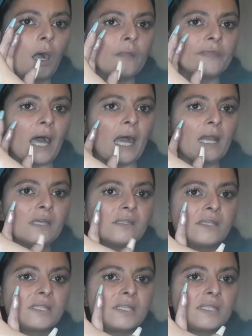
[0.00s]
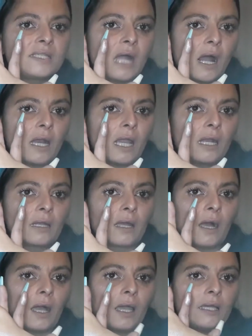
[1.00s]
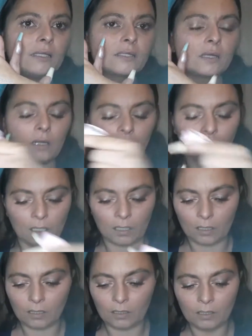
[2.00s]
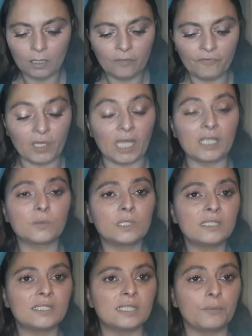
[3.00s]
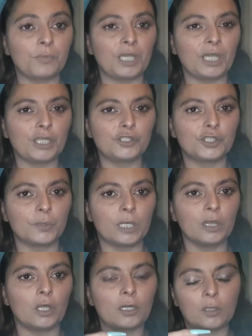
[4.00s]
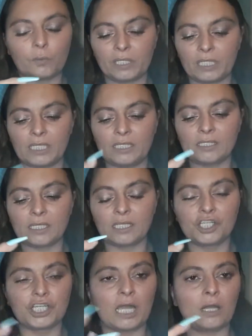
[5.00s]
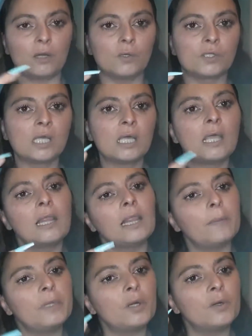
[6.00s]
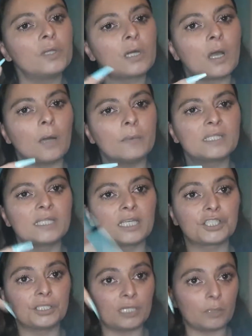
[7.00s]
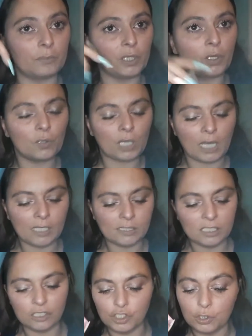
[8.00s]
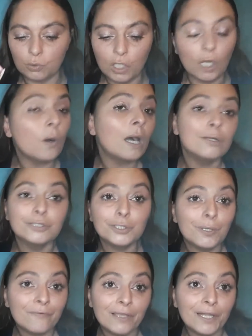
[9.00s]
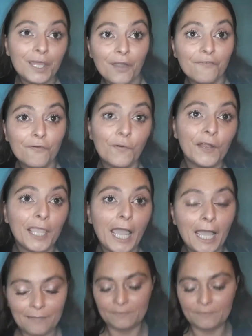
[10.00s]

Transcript: That is stunning, guys. Ugh. If you guys want to see me do a look with these shadows, let me know in the comment section down below, guys, because you know I'll do a video for ya.